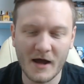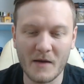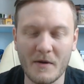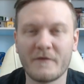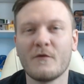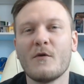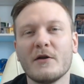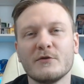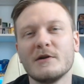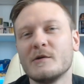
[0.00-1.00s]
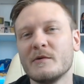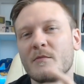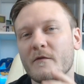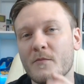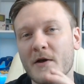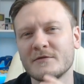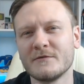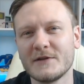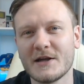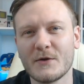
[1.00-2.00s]
I thought I'd do a little bit more of a
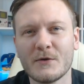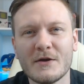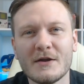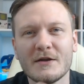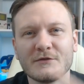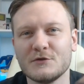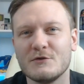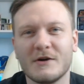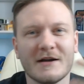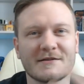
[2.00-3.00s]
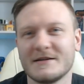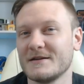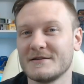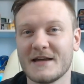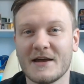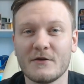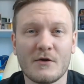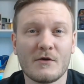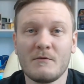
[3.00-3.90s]
personal video so you guys can understand